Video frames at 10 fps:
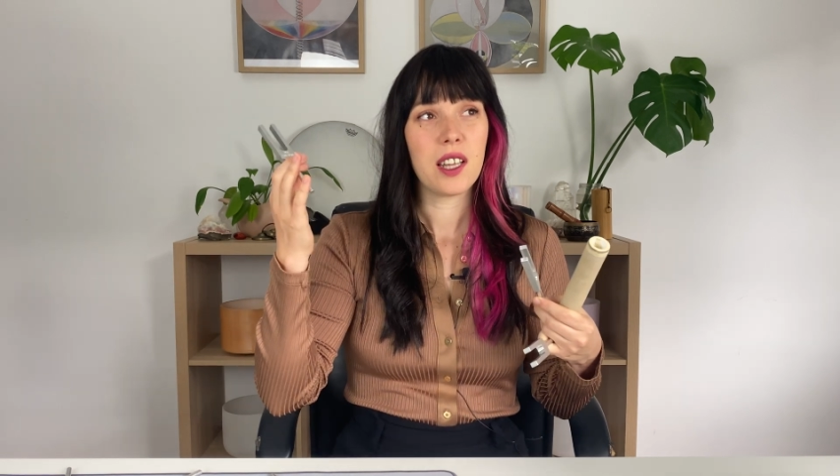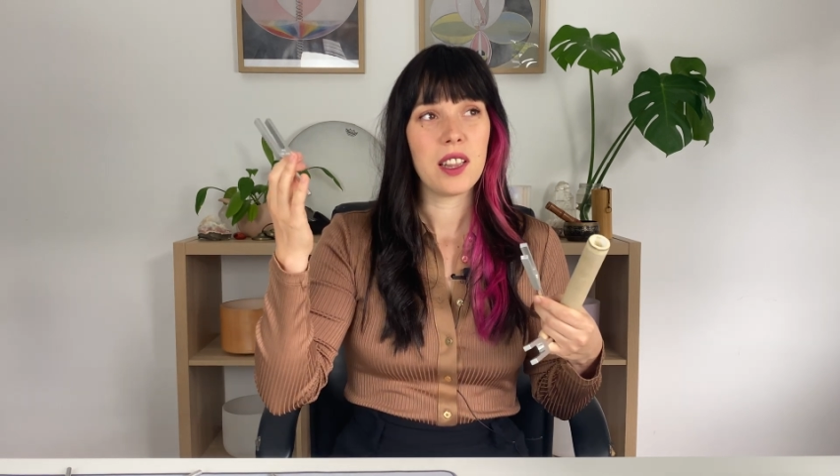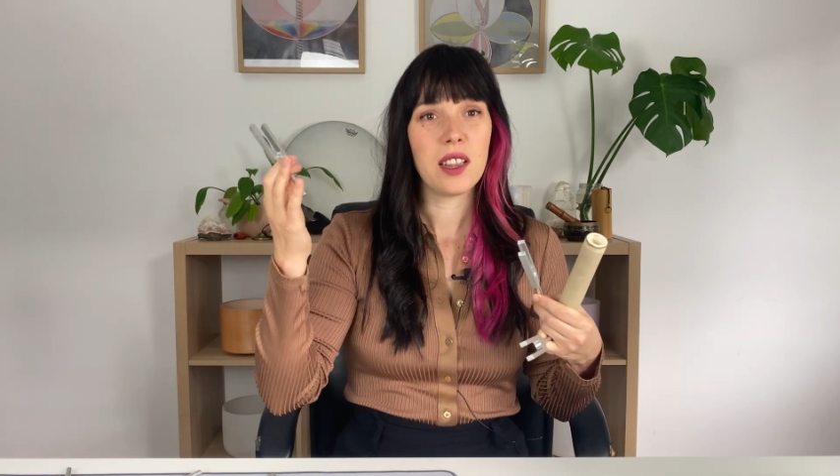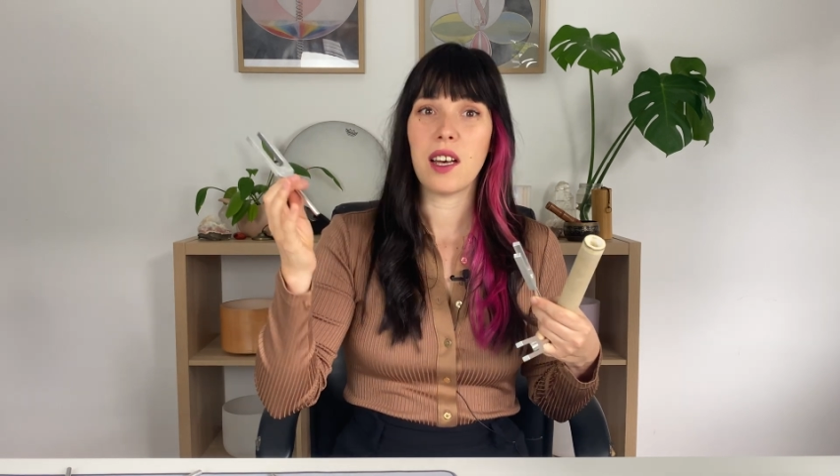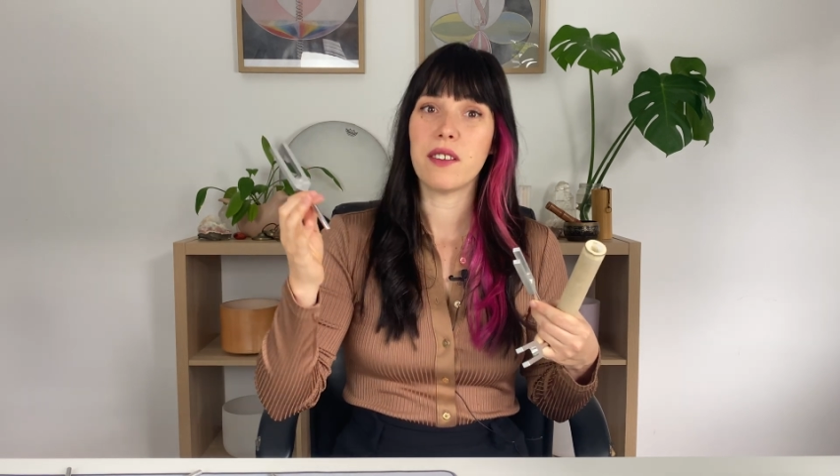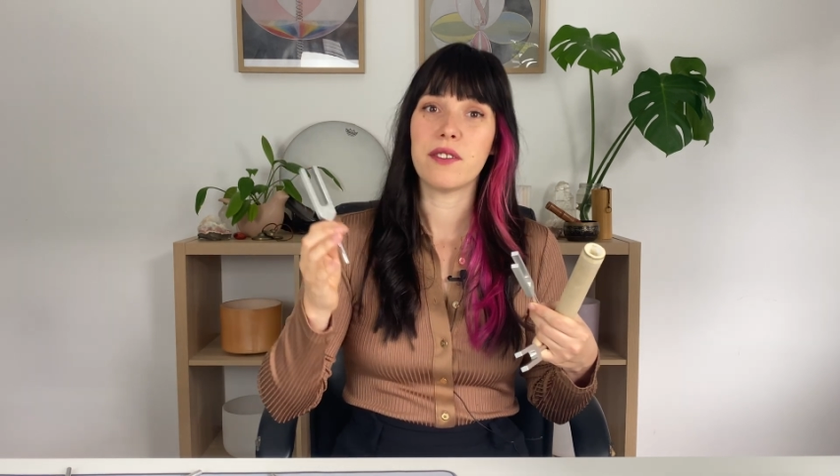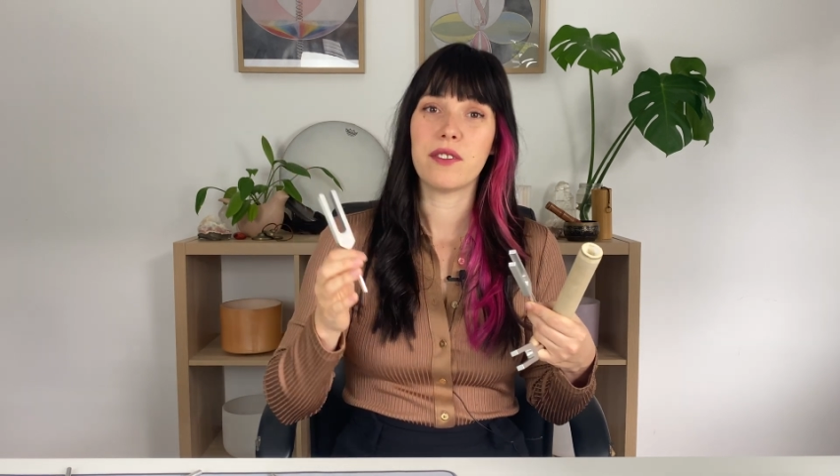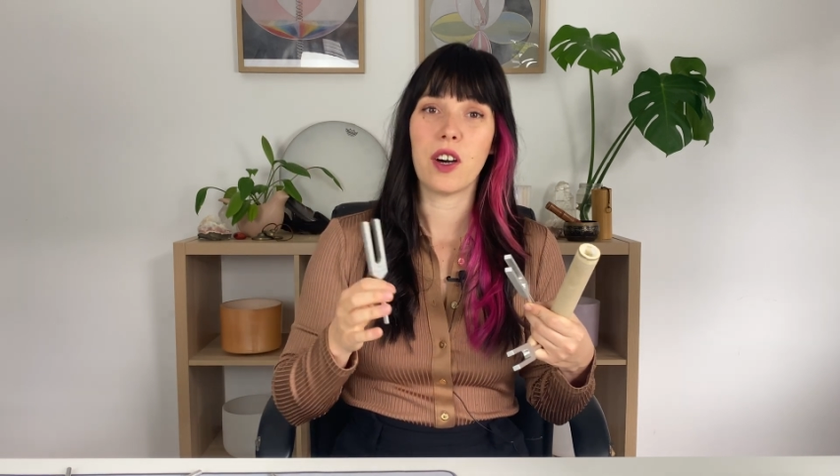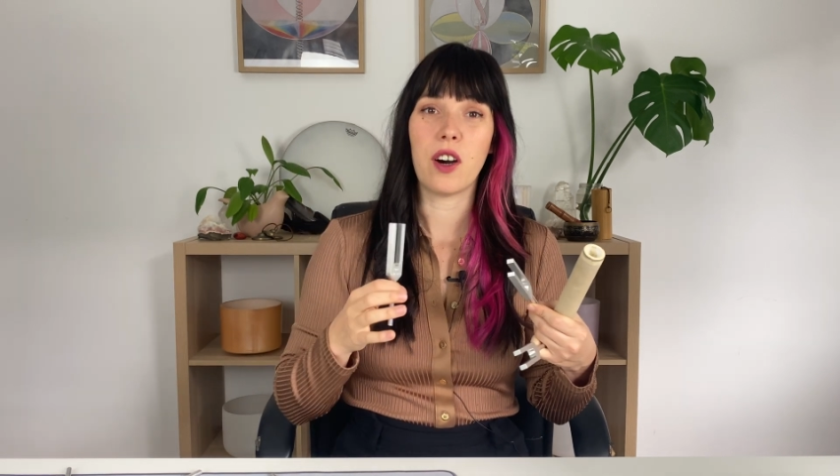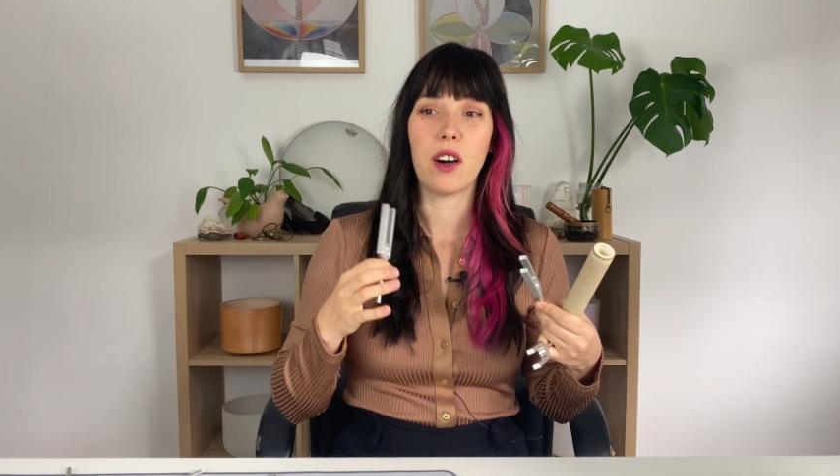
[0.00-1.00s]
love,
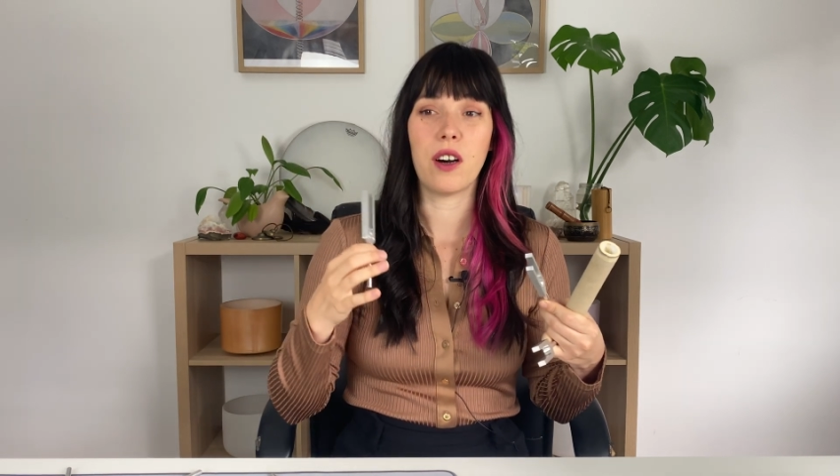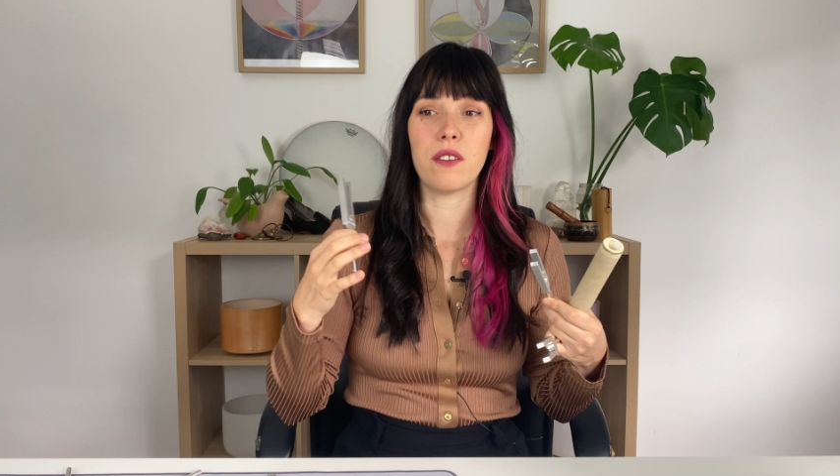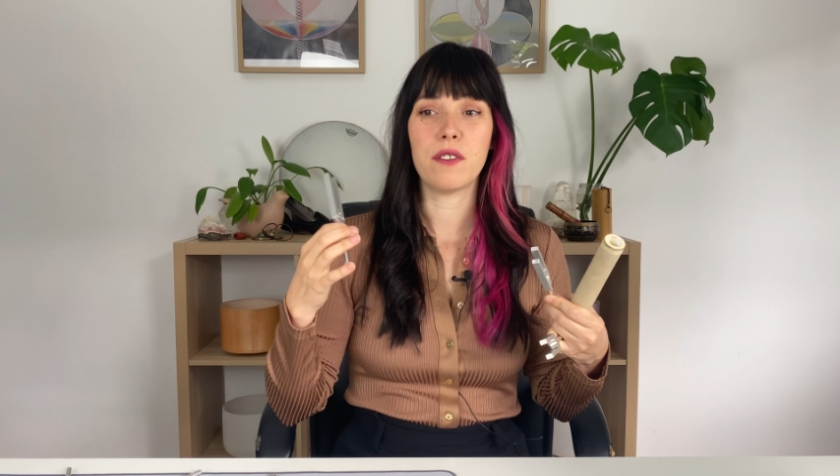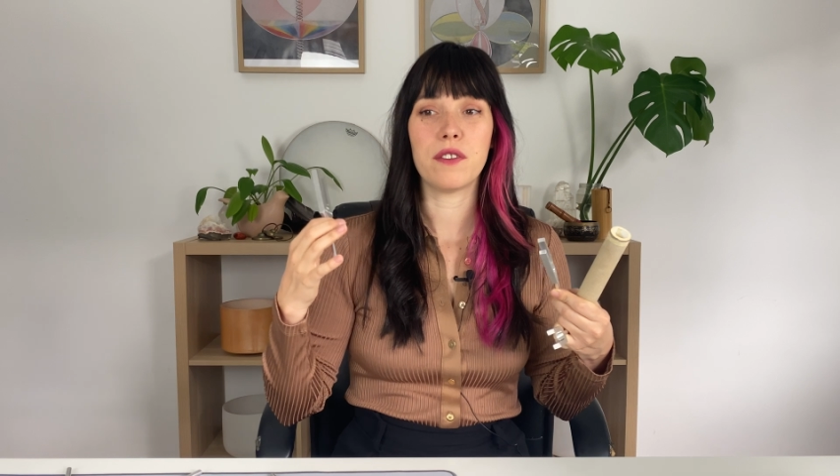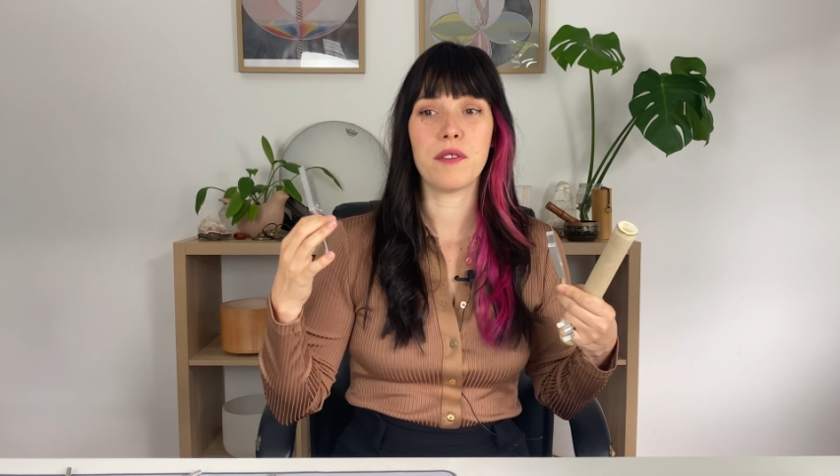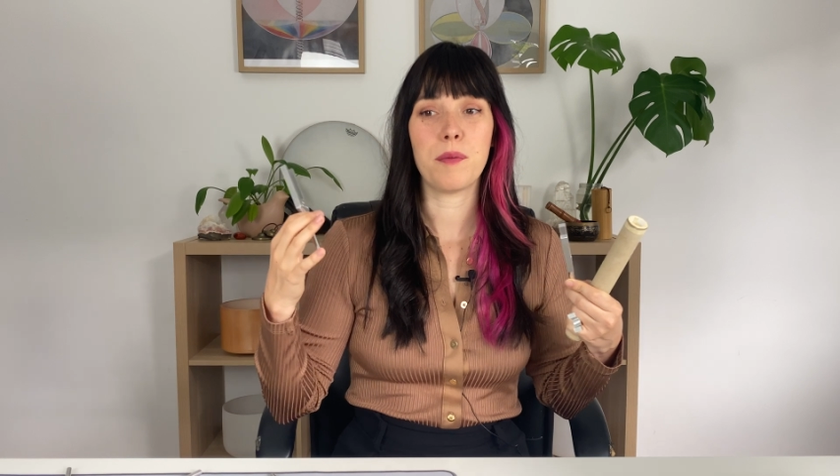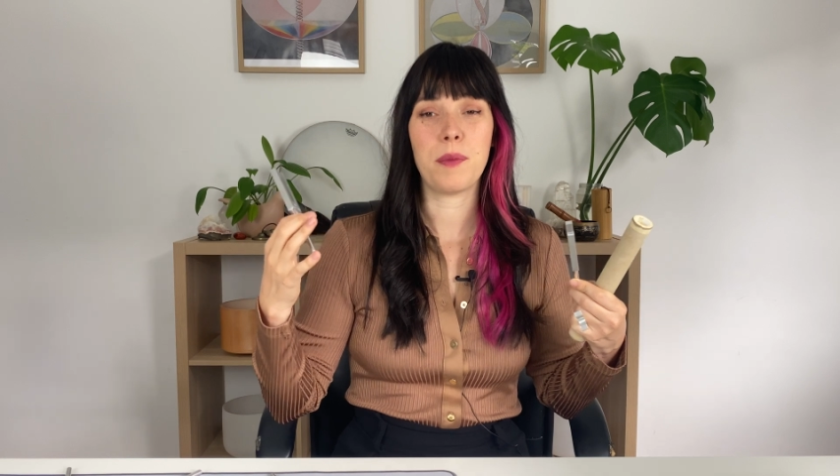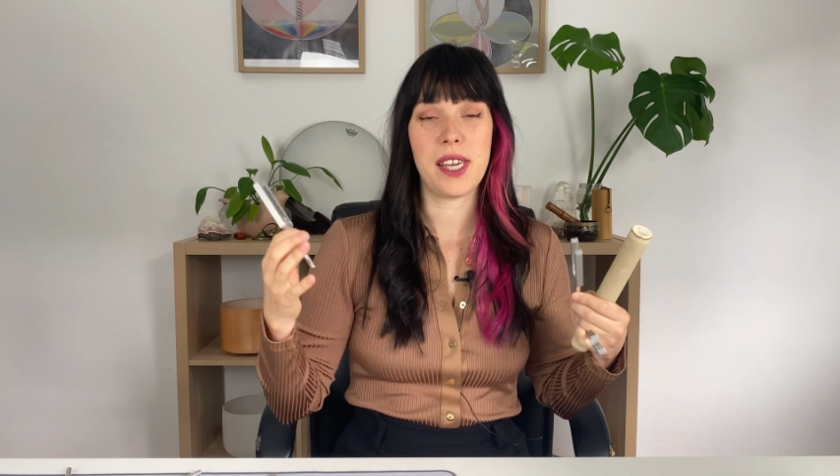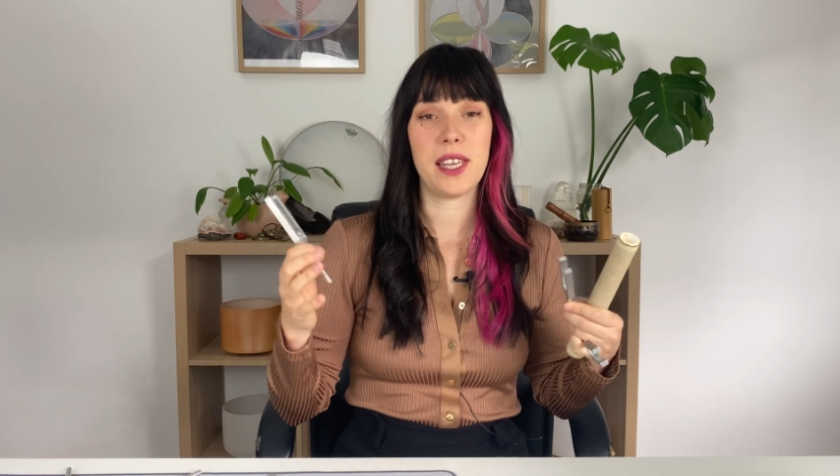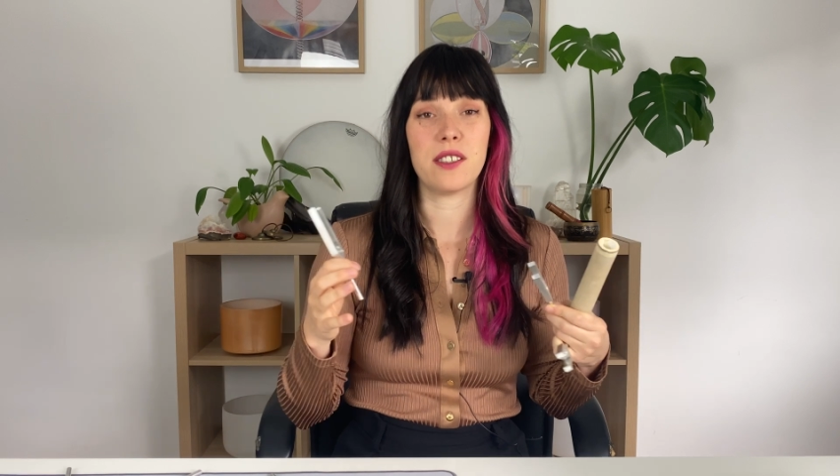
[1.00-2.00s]
of peace,